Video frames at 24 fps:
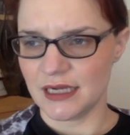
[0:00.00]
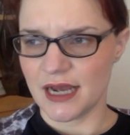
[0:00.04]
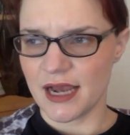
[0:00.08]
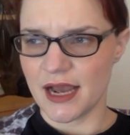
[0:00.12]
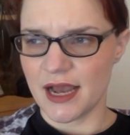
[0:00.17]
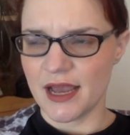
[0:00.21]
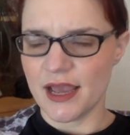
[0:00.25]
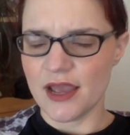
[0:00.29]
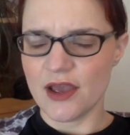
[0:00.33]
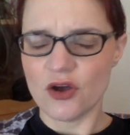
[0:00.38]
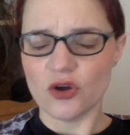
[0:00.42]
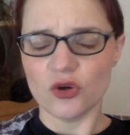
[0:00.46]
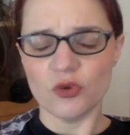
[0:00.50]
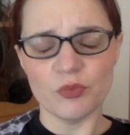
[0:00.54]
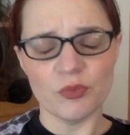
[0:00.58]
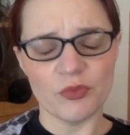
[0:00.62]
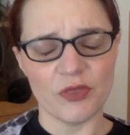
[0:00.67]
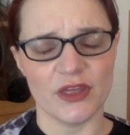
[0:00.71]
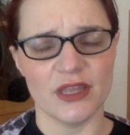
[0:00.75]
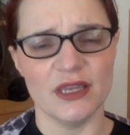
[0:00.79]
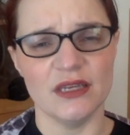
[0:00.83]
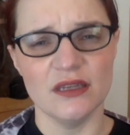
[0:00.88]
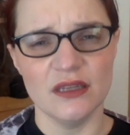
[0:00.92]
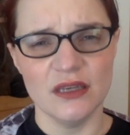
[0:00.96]
I hope
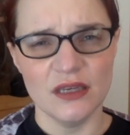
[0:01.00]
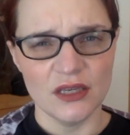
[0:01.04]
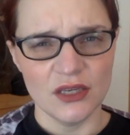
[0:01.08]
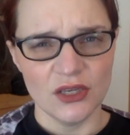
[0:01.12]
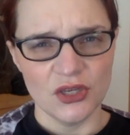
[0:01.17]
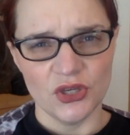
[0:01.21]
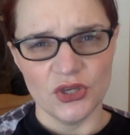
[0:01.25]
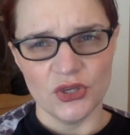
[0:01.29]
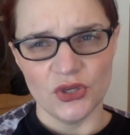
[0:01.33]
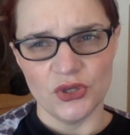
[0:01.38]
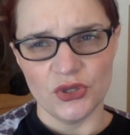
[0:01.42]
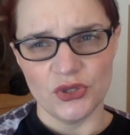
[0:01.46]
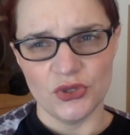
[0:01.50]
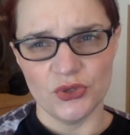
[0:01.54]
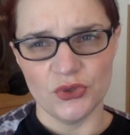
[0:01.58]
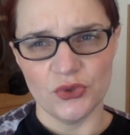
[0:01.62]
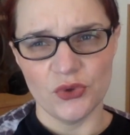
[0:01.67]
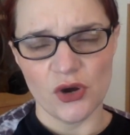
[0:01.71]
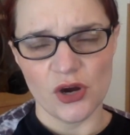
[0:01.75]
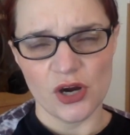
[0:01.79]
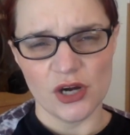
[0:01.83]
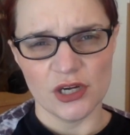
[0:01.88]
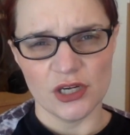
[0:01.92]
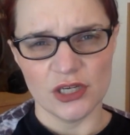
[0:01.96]
that
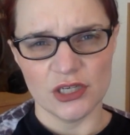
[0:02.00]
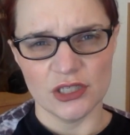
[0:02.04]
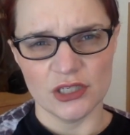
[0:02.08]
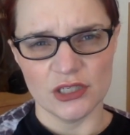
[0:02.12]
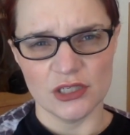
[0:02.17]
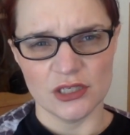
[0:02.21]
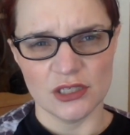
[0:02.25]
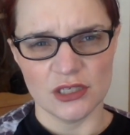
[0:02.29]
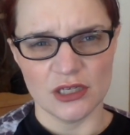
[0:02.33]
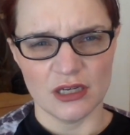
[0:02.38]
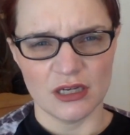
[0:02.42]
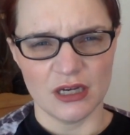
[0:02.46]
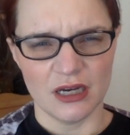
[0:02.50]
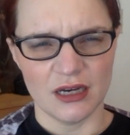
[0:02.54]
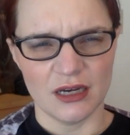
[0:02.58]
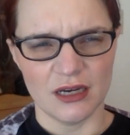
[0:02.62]
you are